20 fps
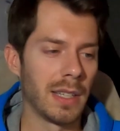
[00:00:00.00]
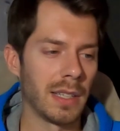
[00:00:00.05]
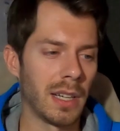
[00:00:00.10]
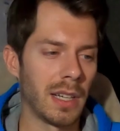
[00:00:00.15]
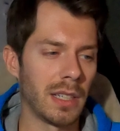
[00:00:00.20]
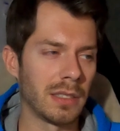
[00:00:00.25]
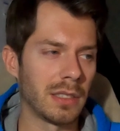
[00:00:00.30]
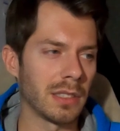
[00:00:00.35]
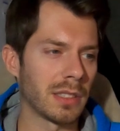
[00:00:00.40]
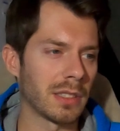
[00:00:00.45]

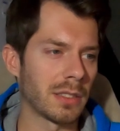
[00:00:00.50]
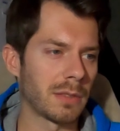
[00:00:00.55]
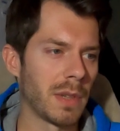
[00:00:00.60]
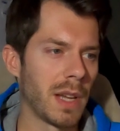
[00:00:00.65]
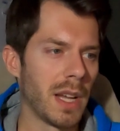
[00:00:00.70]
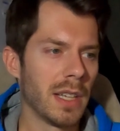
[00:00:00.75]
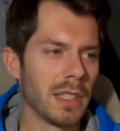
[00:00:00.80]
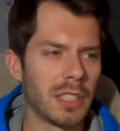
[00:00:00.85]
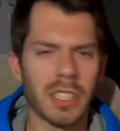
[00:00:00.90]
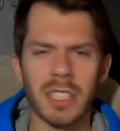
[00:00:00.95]
Just
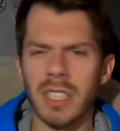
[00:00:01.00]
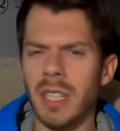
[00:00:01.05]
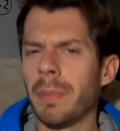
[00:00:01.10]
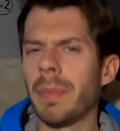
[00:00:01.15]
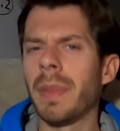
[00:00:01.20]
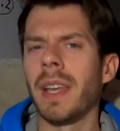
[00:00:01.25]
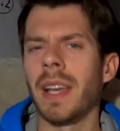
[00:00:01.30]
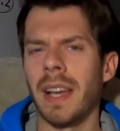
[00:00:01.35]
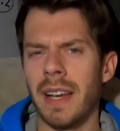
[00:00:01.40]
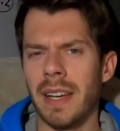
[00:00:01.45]

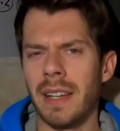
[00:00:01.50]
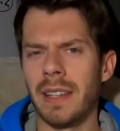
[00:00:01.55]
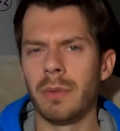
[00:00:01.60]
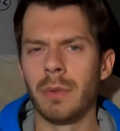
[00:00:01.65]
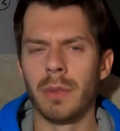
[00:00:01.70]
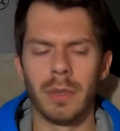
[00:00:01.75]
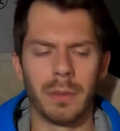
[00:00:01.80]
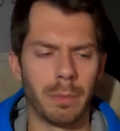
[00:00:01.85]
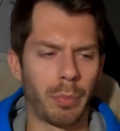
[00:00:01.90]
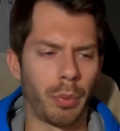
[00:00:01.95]
something I
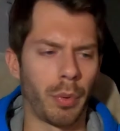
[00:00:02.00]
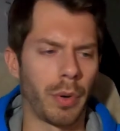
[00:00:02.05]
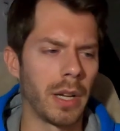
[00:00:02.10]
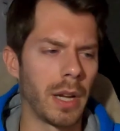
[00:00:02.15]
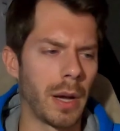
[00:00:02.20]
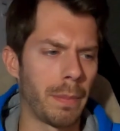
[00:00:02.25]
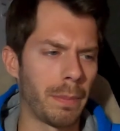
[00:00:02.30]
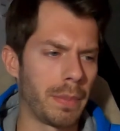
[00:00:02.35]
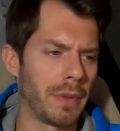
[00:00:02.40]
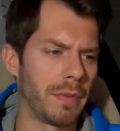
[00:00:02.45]
would
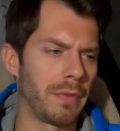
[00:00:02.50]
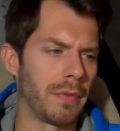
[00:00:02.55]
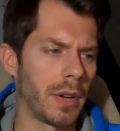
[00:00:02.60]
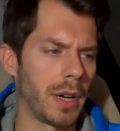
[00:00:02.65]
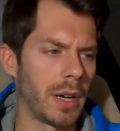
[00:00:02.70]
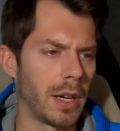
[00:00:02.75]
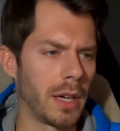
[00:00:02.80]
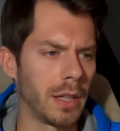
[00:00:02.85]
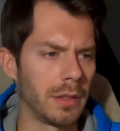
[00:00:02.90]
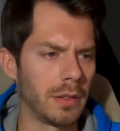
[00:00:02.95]
bring up if
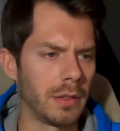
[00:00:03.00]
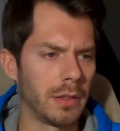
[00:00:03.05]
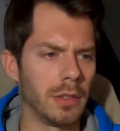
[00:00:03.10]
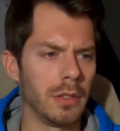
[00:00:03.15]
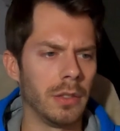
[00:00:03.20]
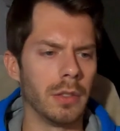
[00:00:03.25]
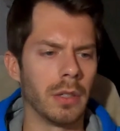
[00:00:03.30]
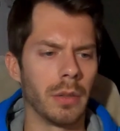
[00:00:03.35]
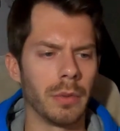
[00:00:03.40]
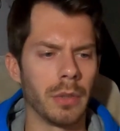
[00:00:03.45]

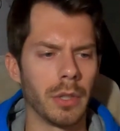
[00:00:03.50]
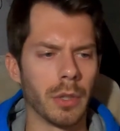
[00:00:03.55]
you know,